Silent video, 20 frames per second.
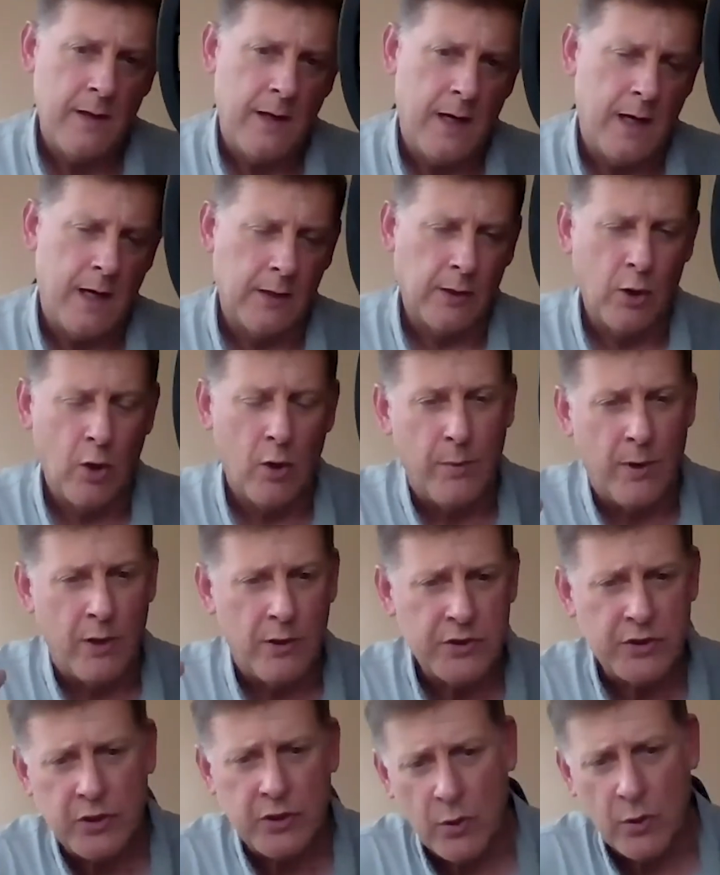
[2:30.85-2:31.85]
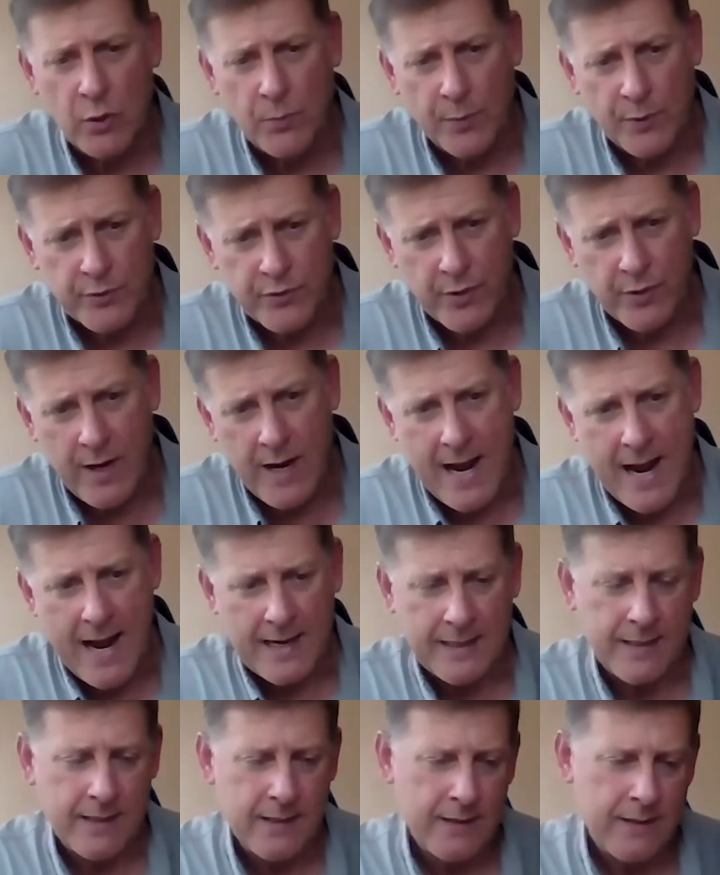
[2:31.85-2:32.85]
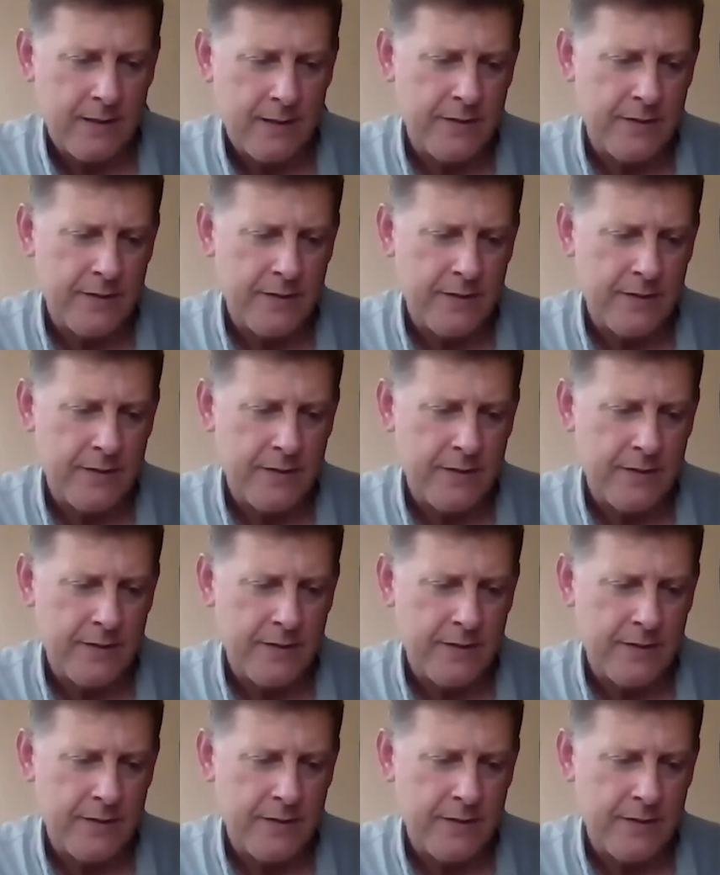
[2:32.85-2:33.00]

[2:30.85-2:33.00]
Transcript: Lobo Super Track,